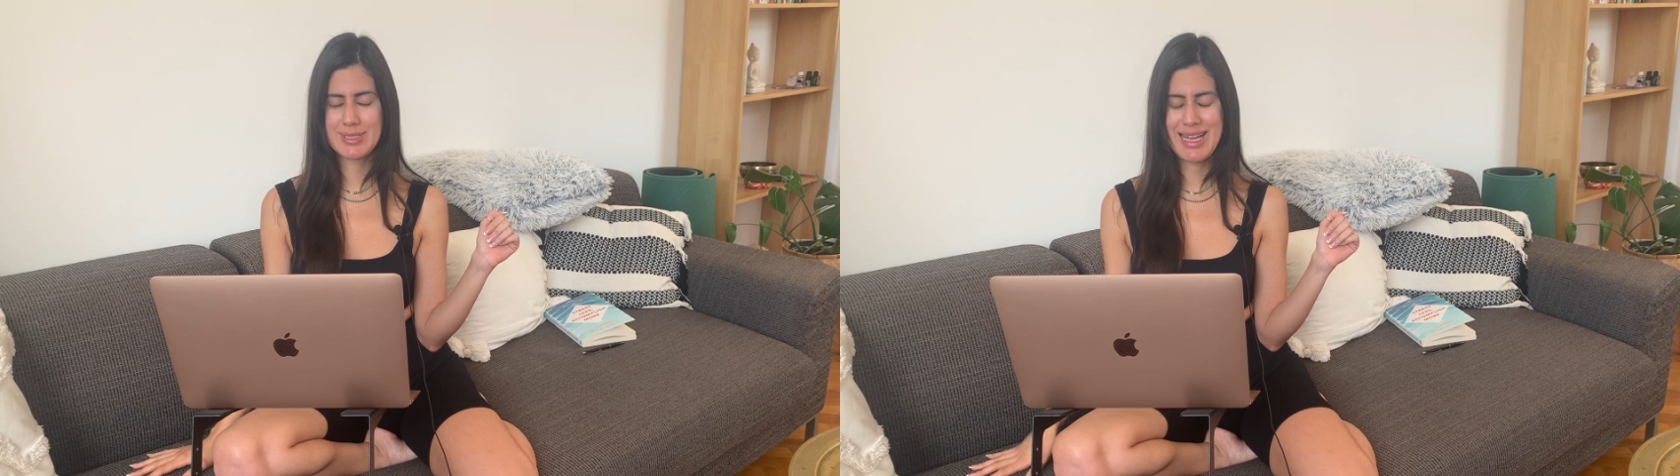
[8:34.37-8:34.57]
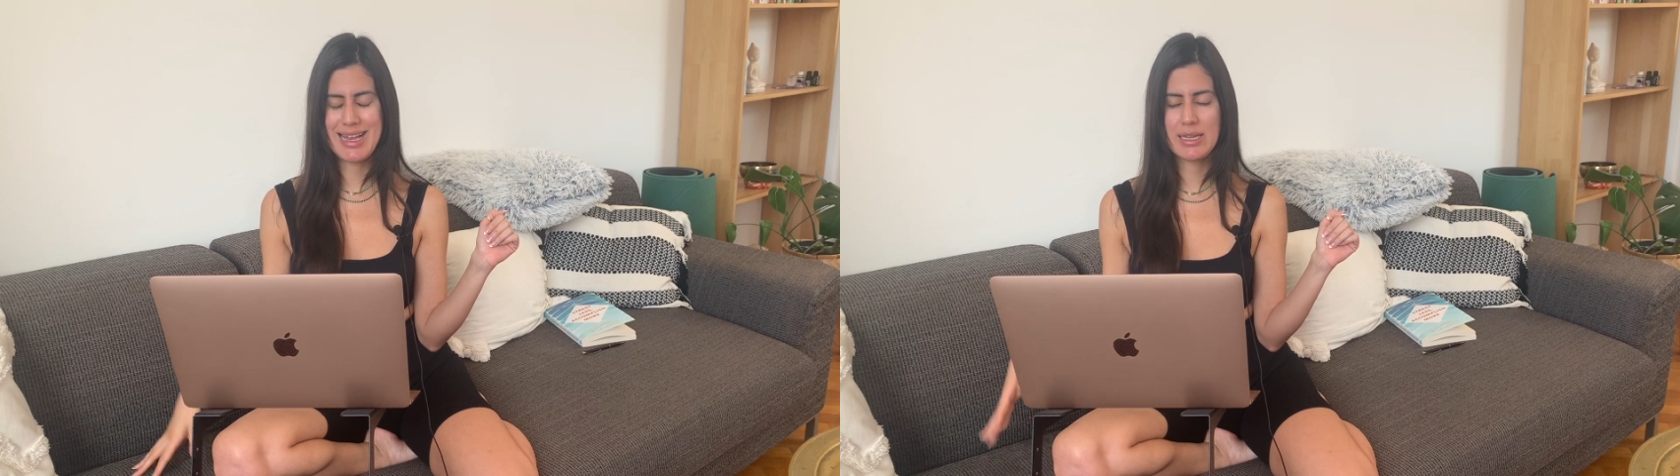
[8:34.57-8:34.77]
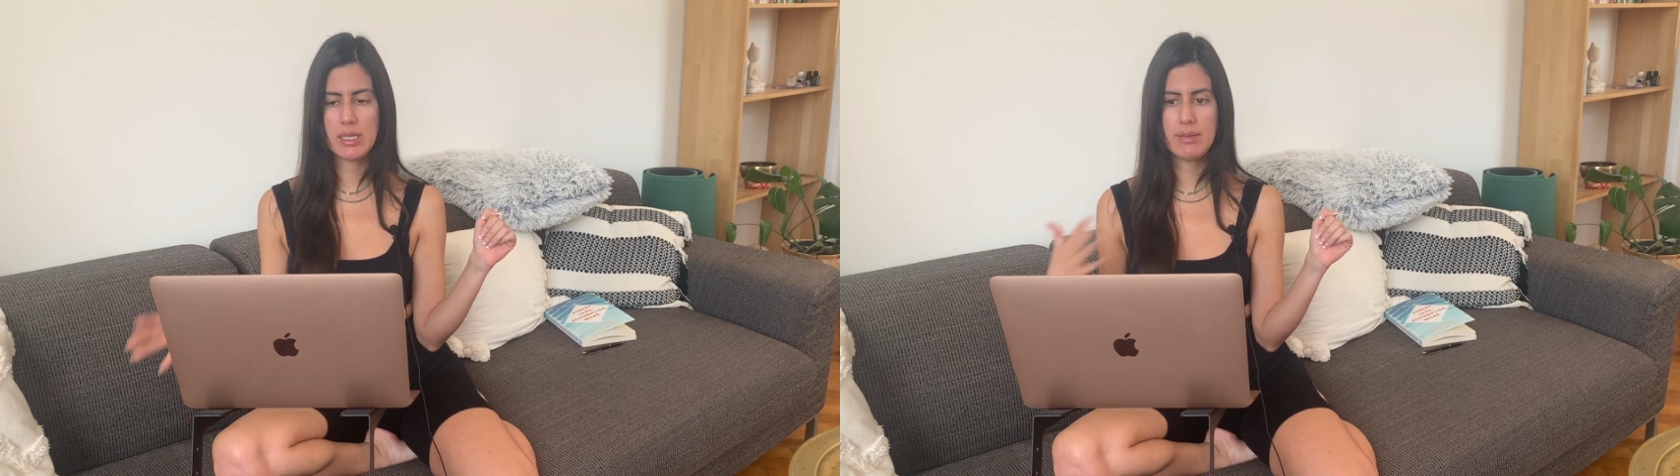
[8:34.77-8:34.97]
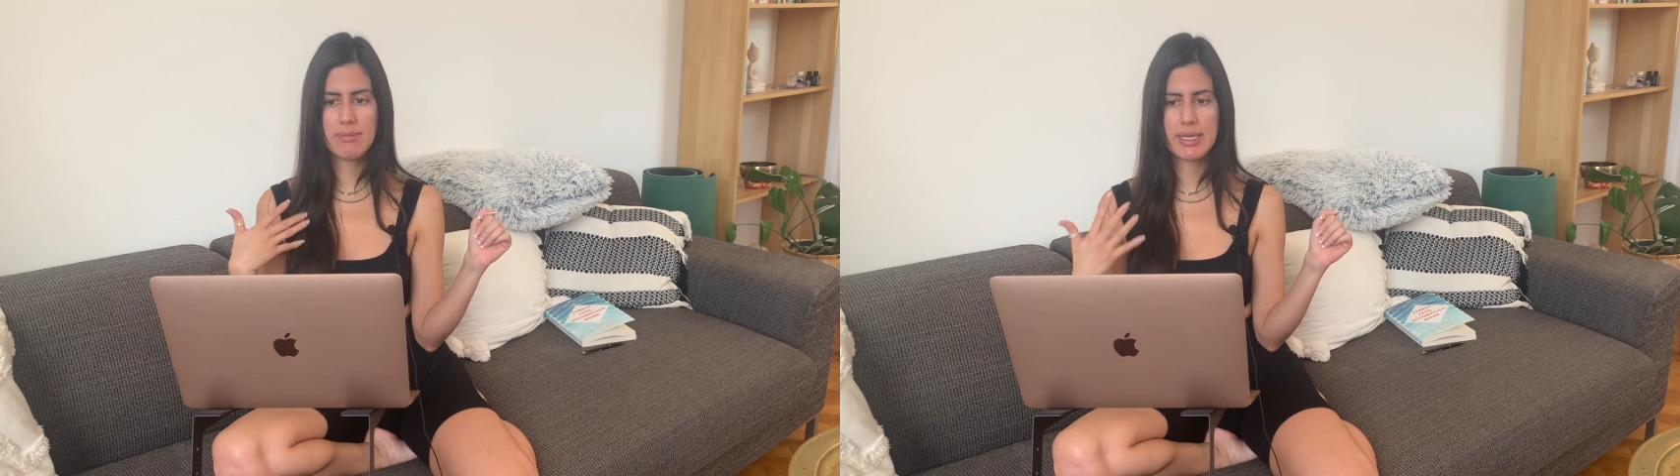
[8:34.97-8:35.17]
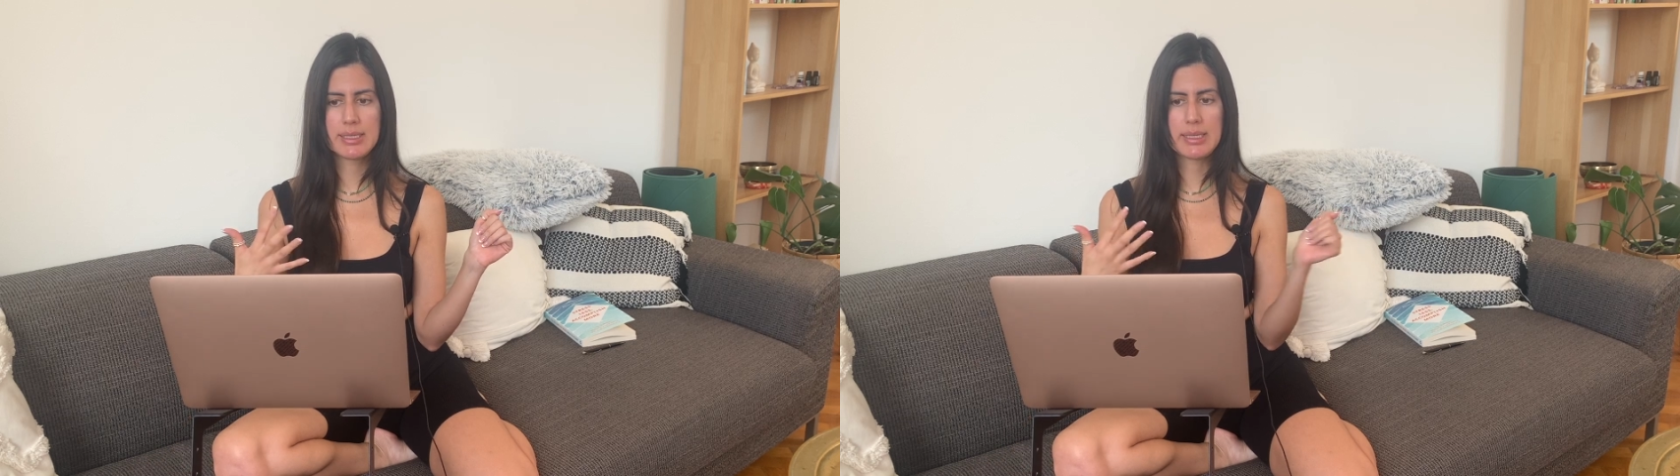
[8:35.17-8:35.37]
and in
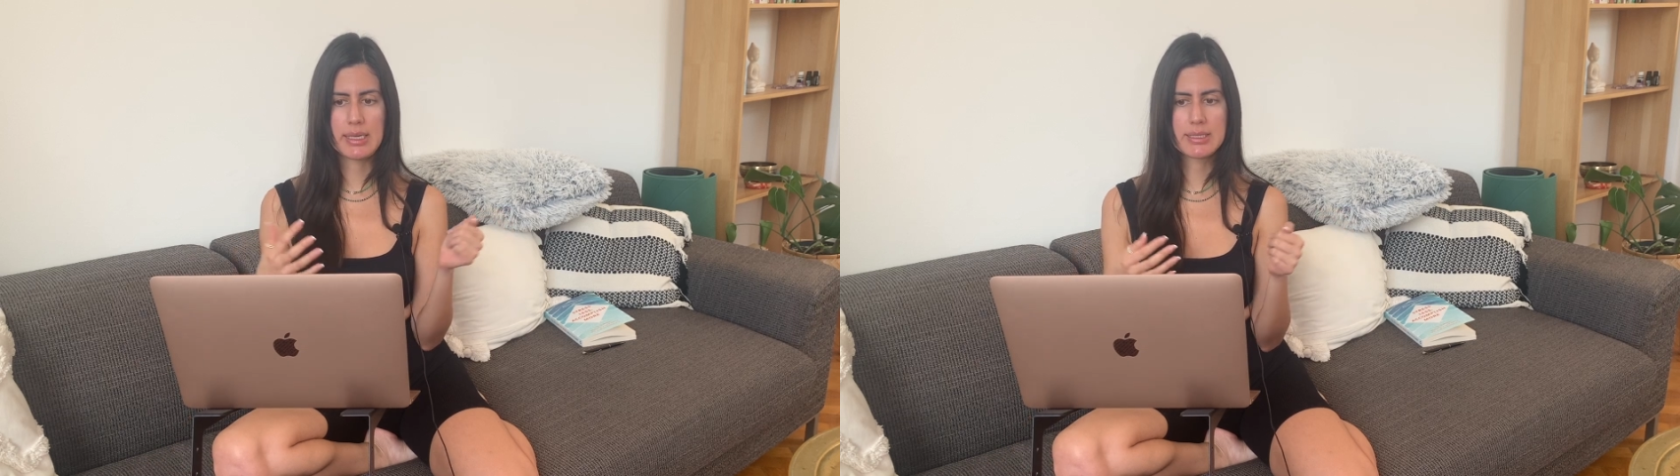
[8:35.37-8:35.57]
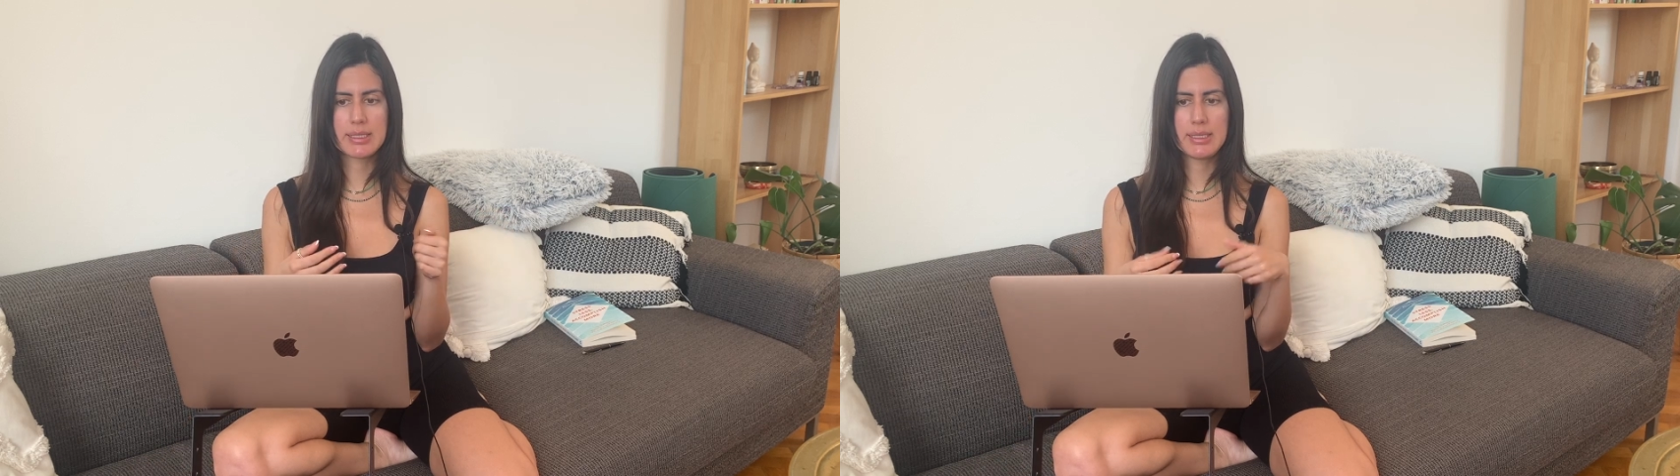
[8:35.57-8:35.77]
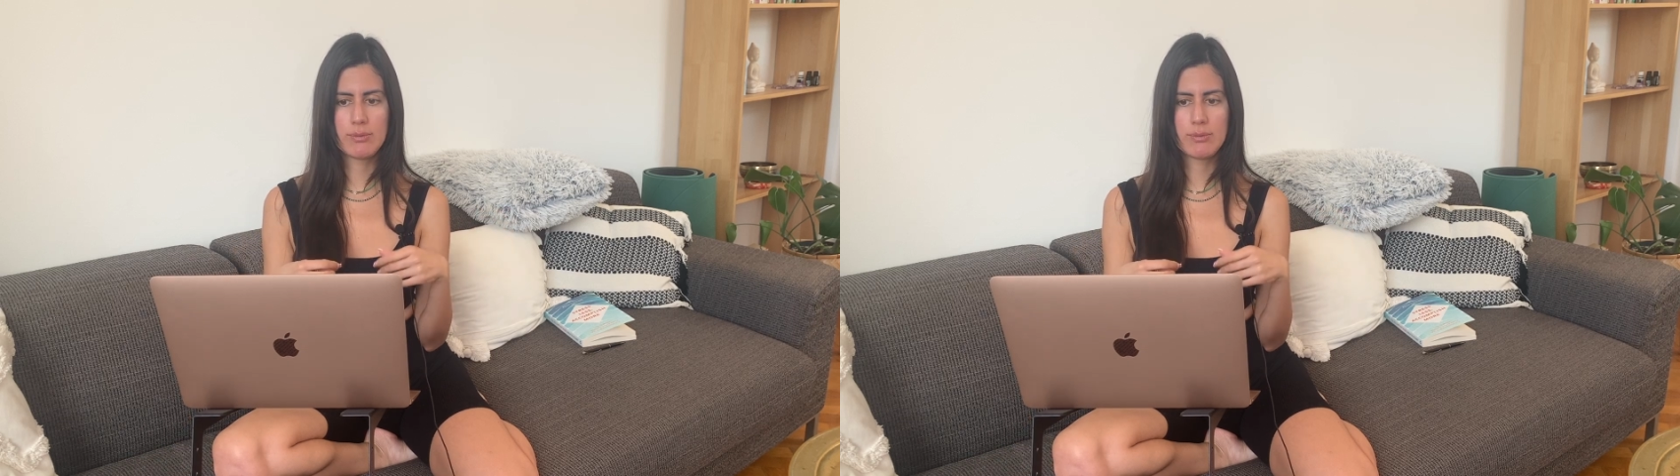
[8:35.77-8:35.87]
my case